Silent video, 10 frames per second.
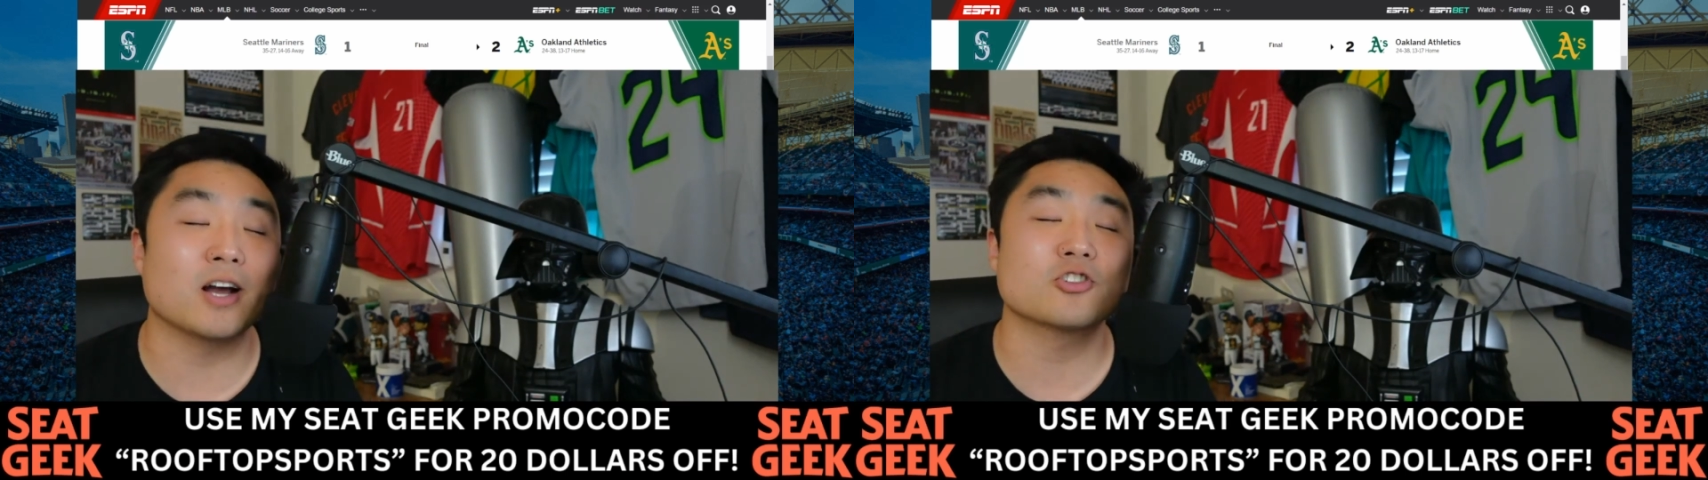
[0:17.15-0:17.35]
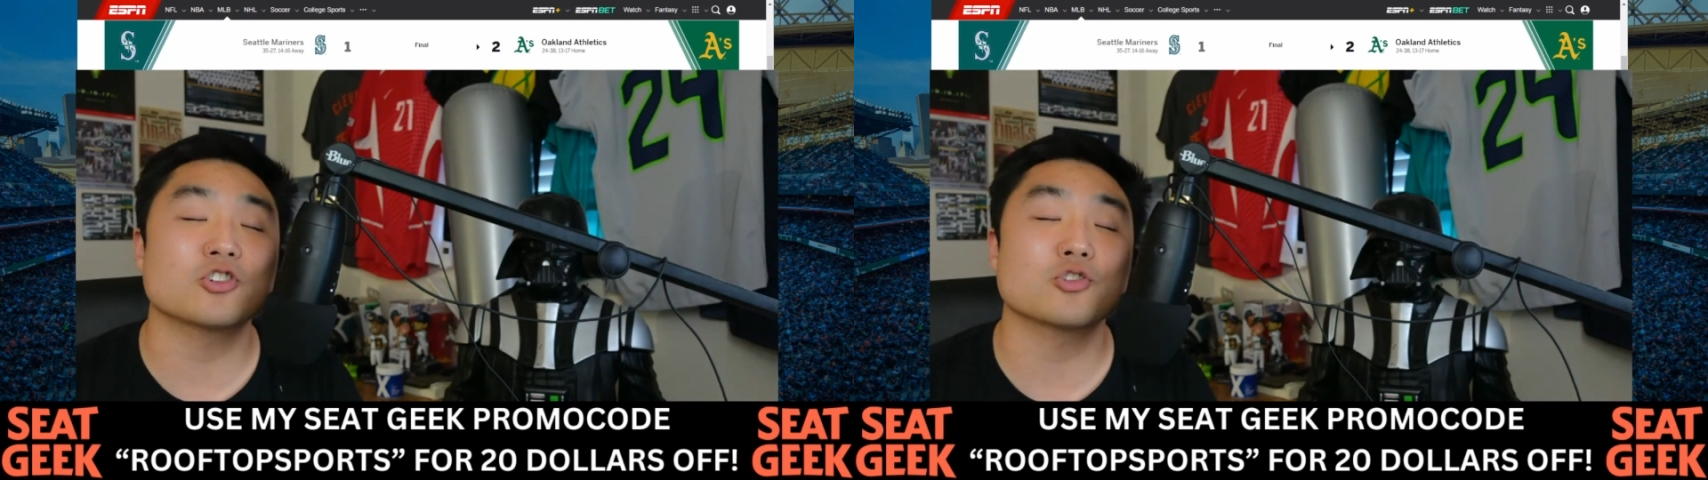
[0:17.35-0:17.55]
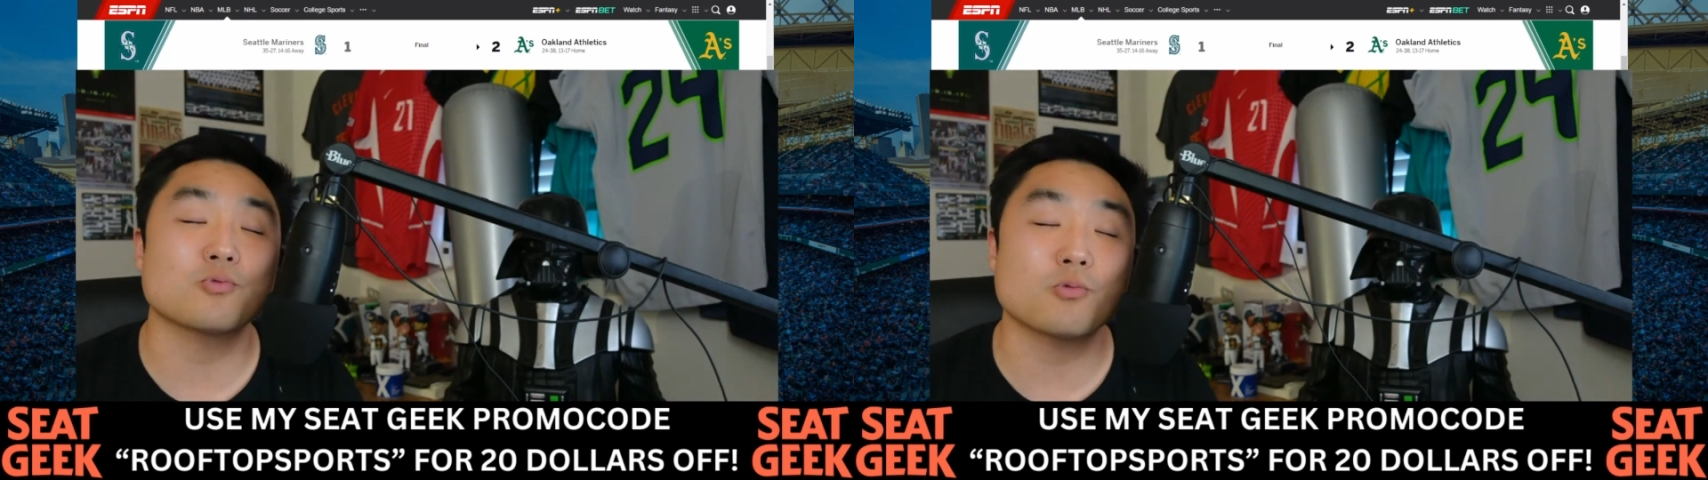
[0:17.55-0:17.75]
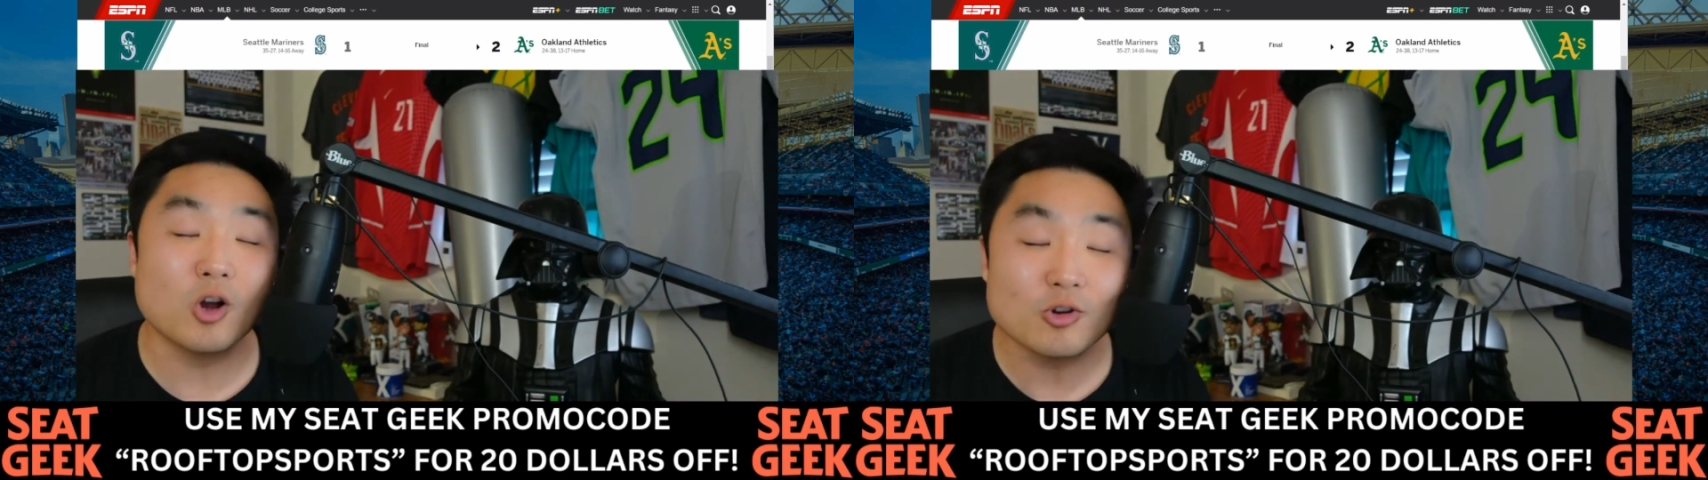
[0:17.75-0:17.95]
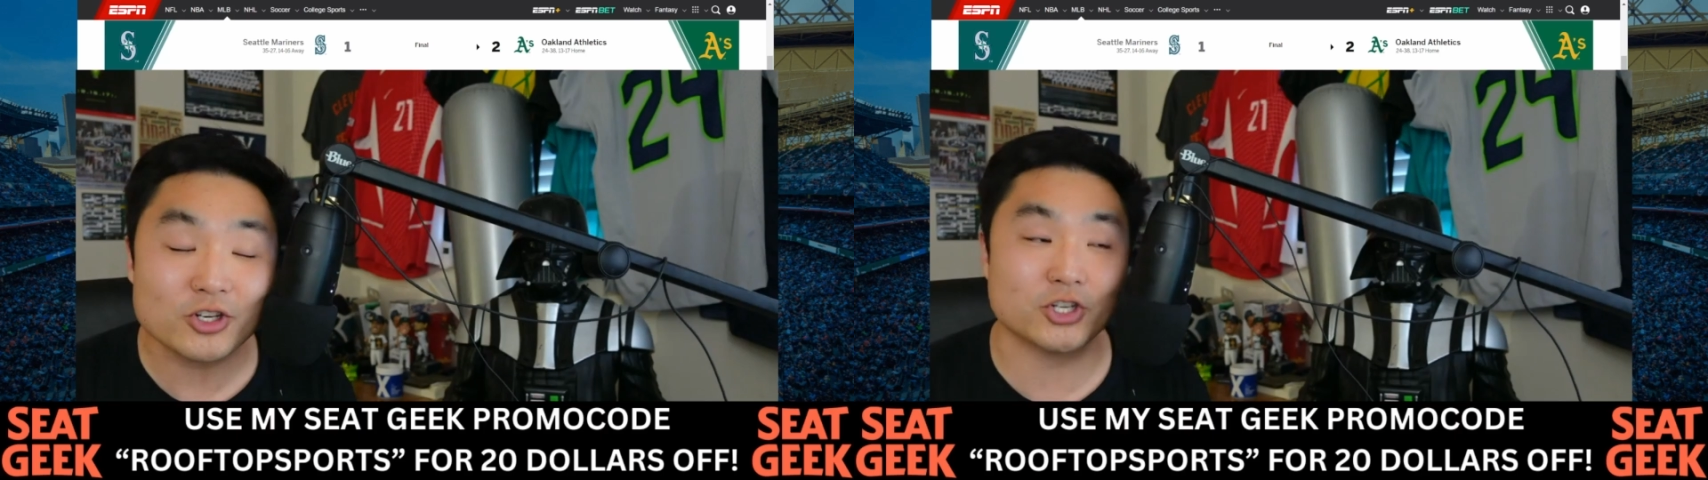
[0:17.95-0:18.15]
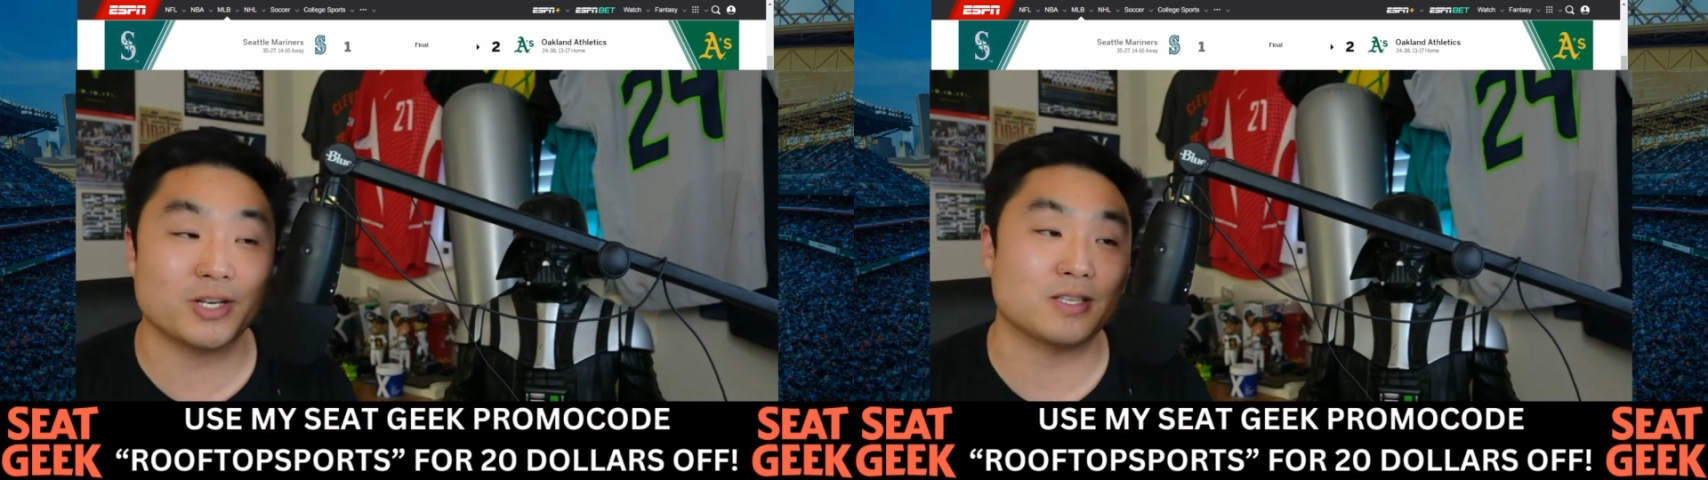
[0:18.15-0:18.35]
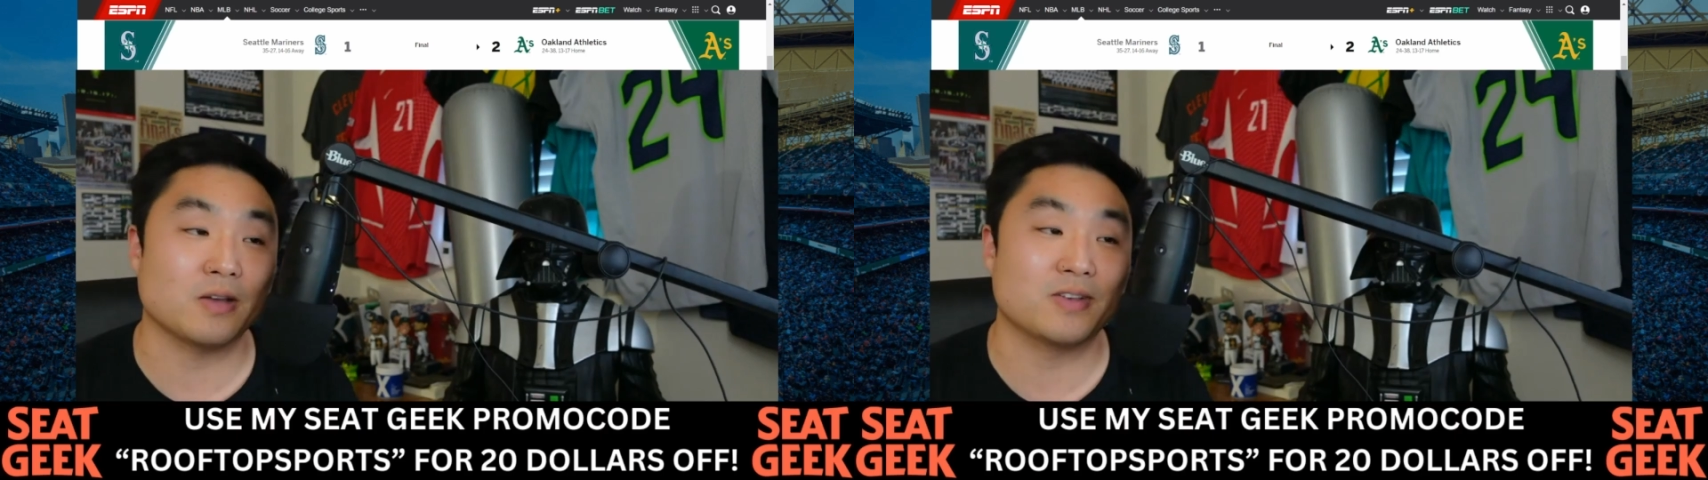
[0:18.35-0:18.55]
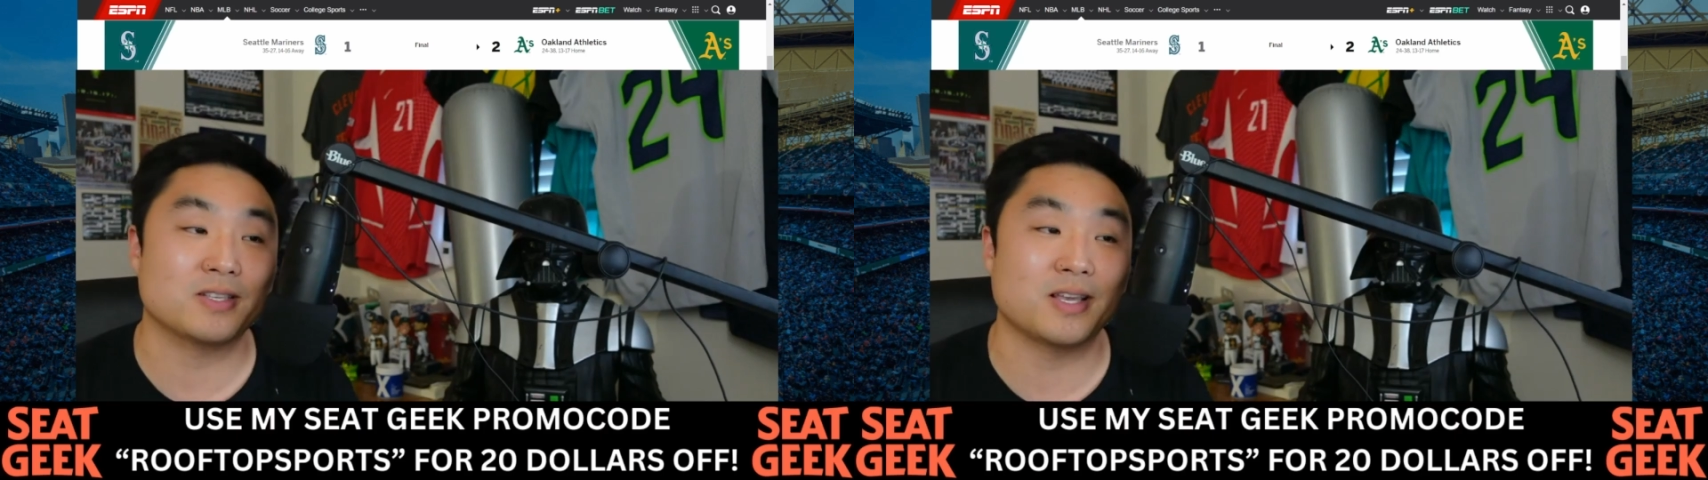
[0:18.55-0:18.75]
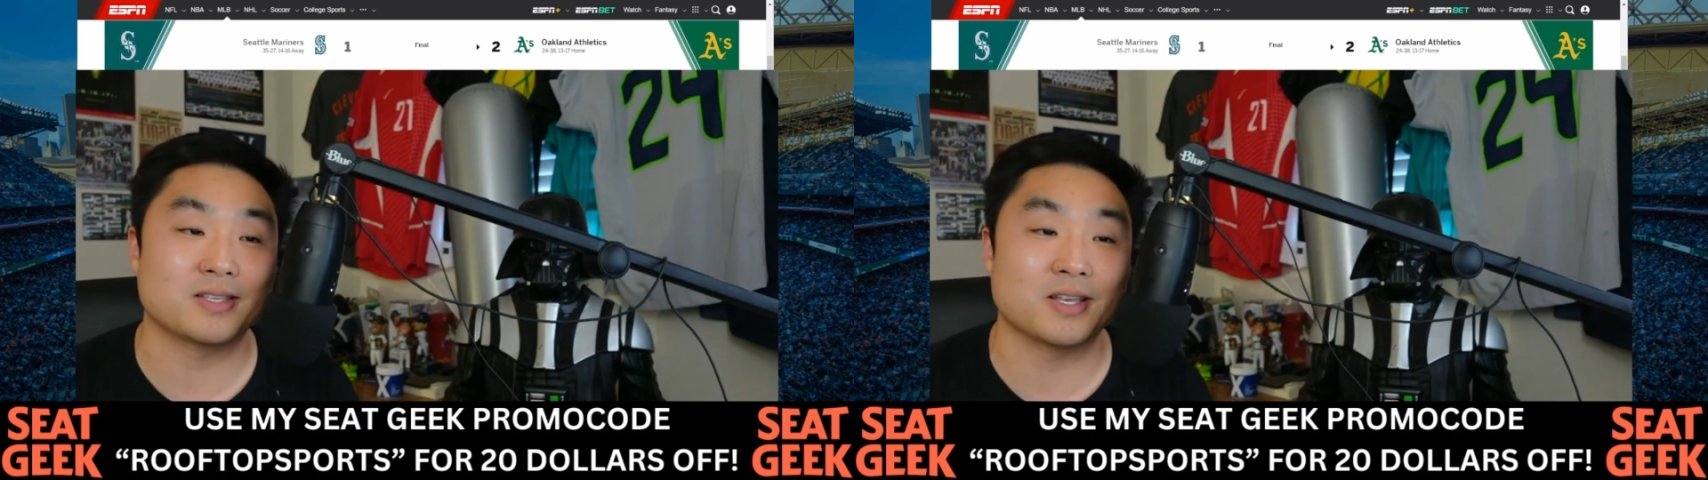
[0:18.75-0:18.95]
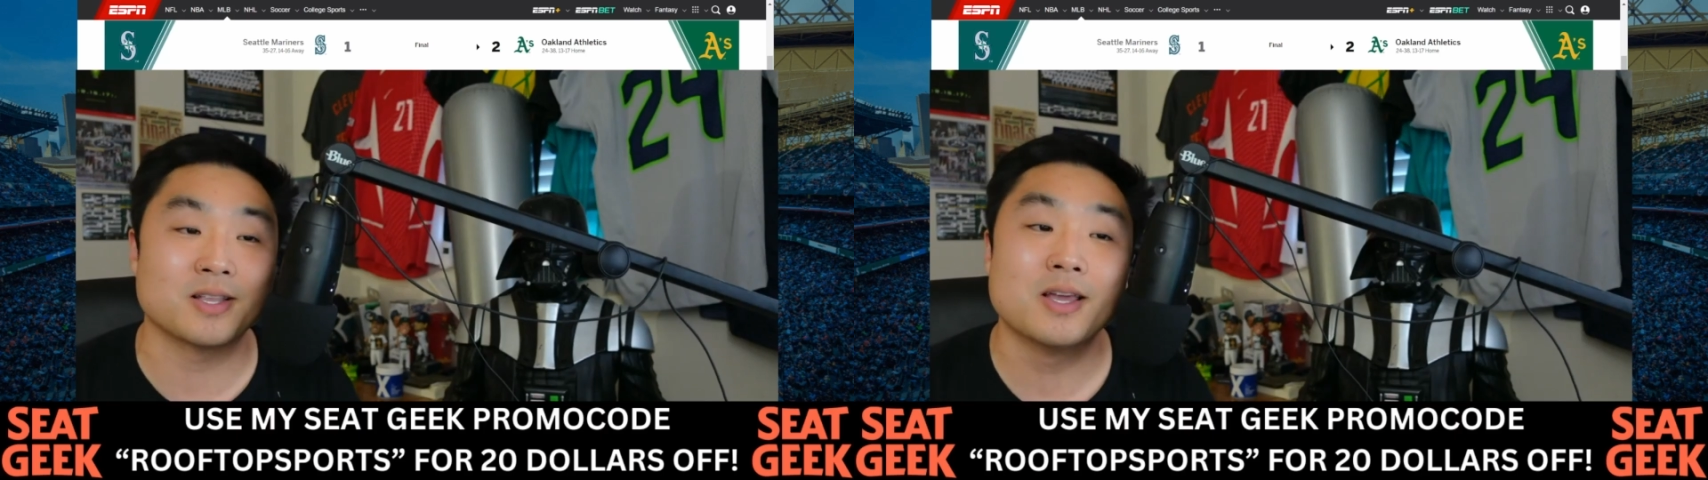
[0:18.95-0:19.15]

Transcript: atrocious of a season.